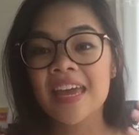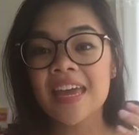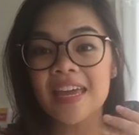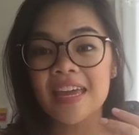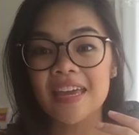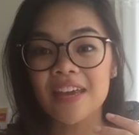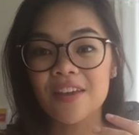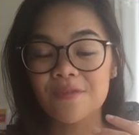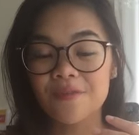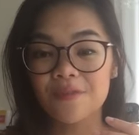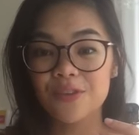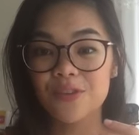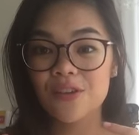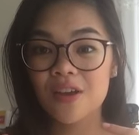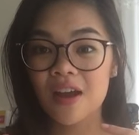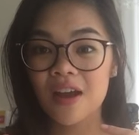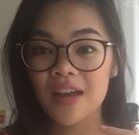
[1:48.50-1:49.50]
If you
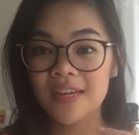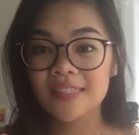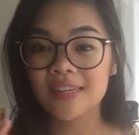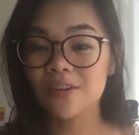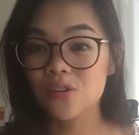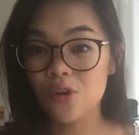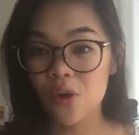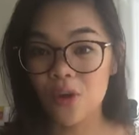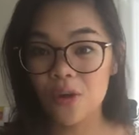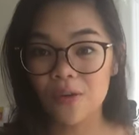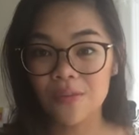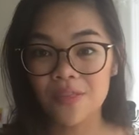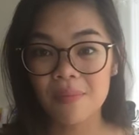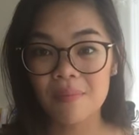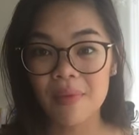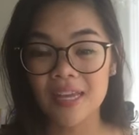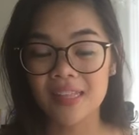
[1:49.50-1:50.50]
guys are not on the
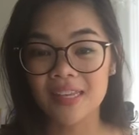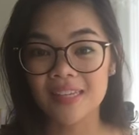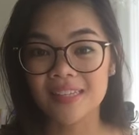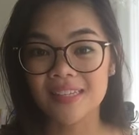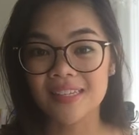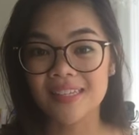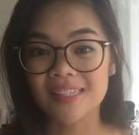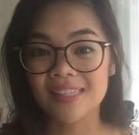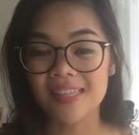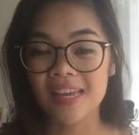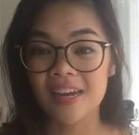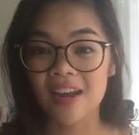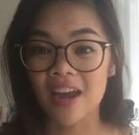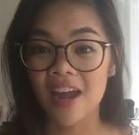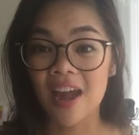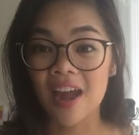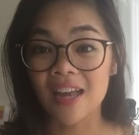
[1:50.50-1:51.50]
mailing list, then I
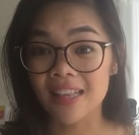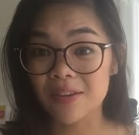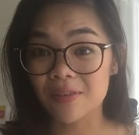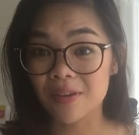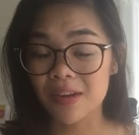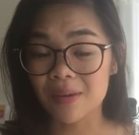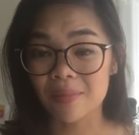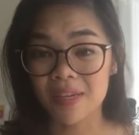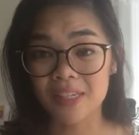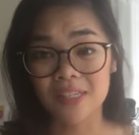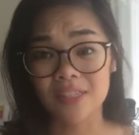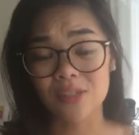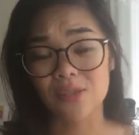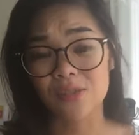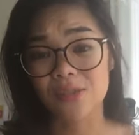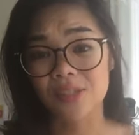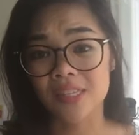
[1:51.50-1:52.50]
highly recommend
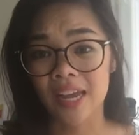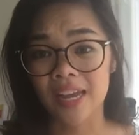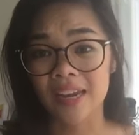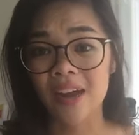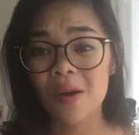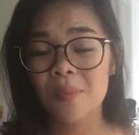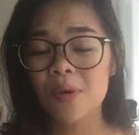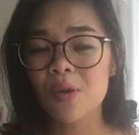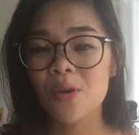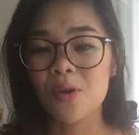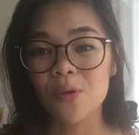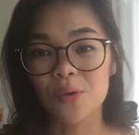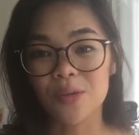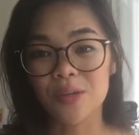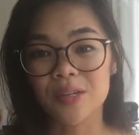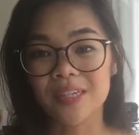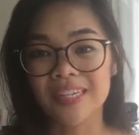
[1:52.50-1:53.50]
you sign up. All
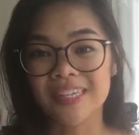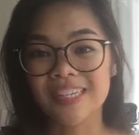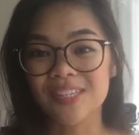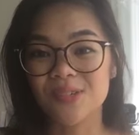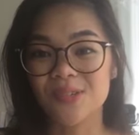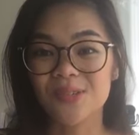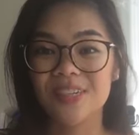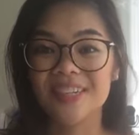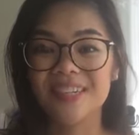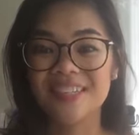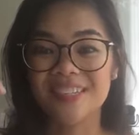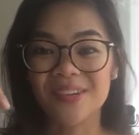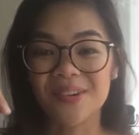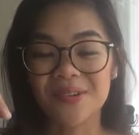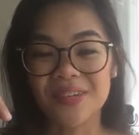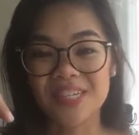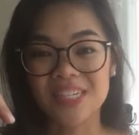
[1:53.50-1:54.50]
you need to do is go
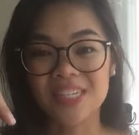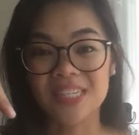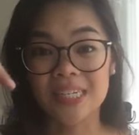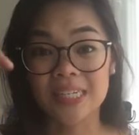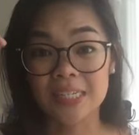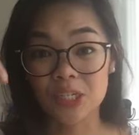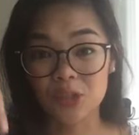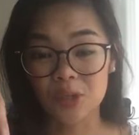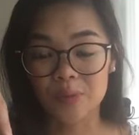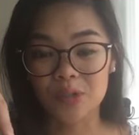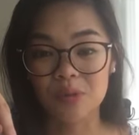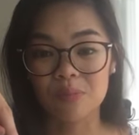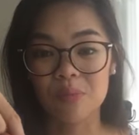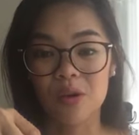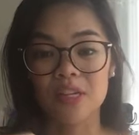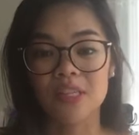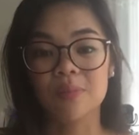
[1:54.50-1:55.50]
into the description
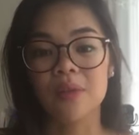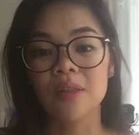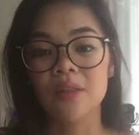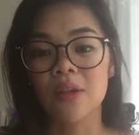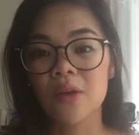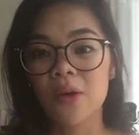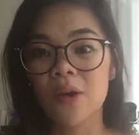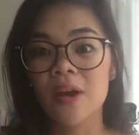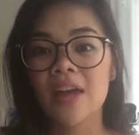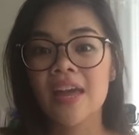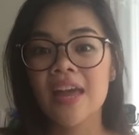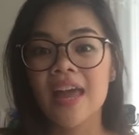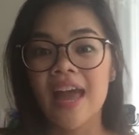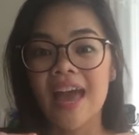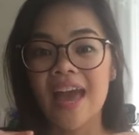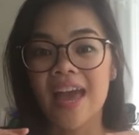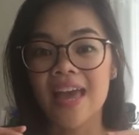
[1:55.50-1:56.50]
box below
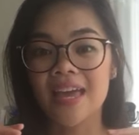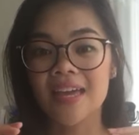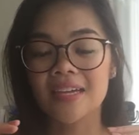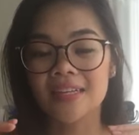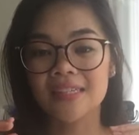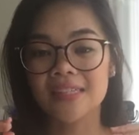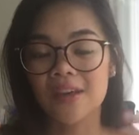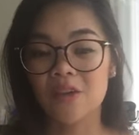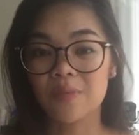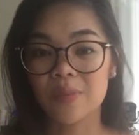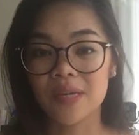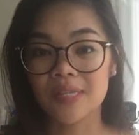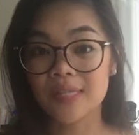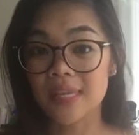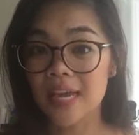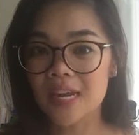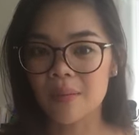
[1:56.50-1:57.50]
and there will be a
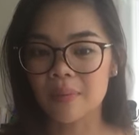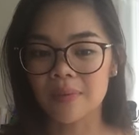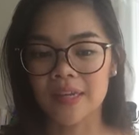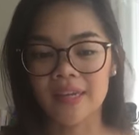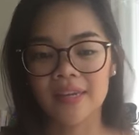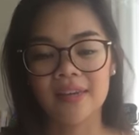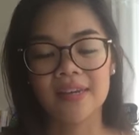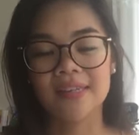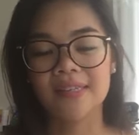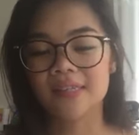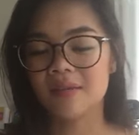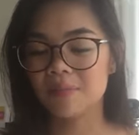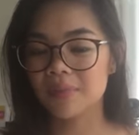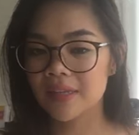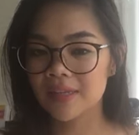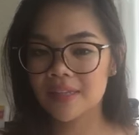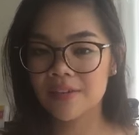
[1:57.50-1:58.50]
sign up link. It's
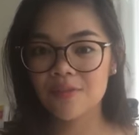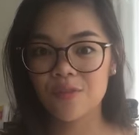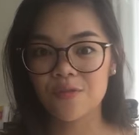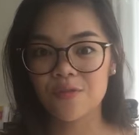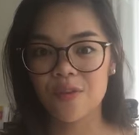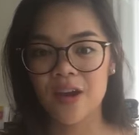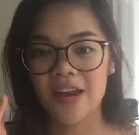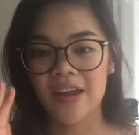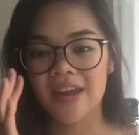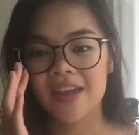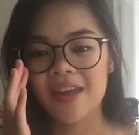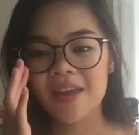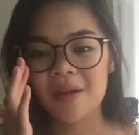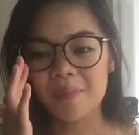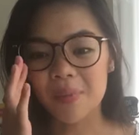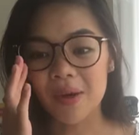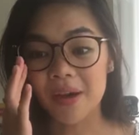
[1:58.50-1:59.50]
completely for free,
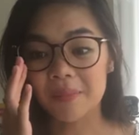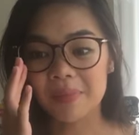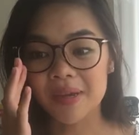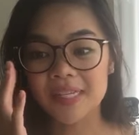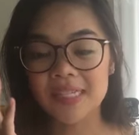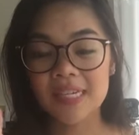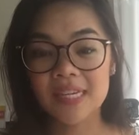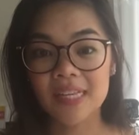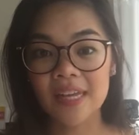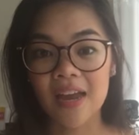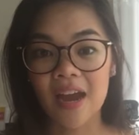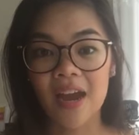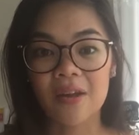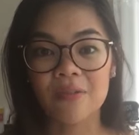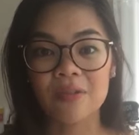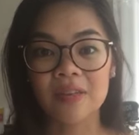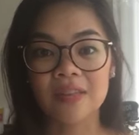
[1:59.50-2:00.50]
but basically I
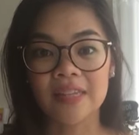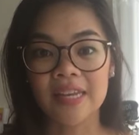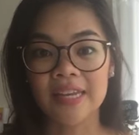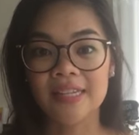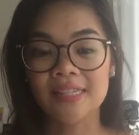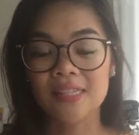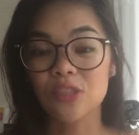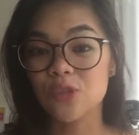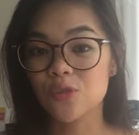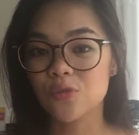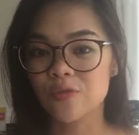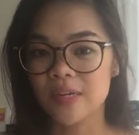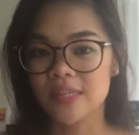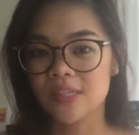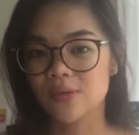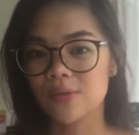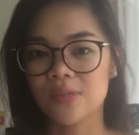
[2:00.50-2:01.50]
release new
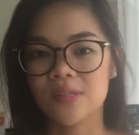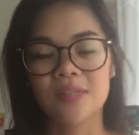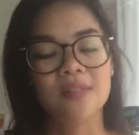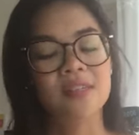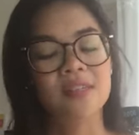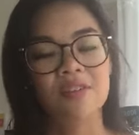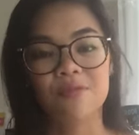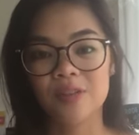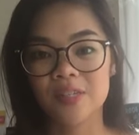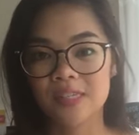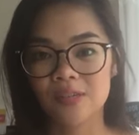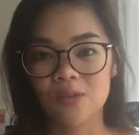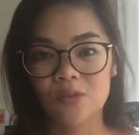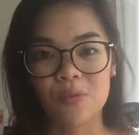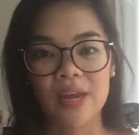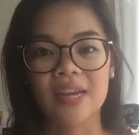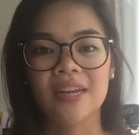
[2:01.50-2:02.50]
resources every single
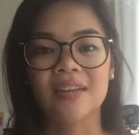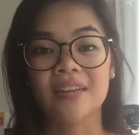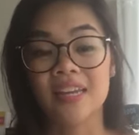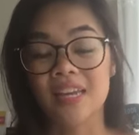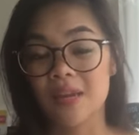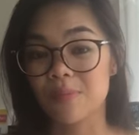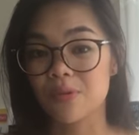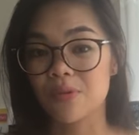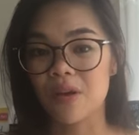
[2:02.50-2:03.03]
week and keep you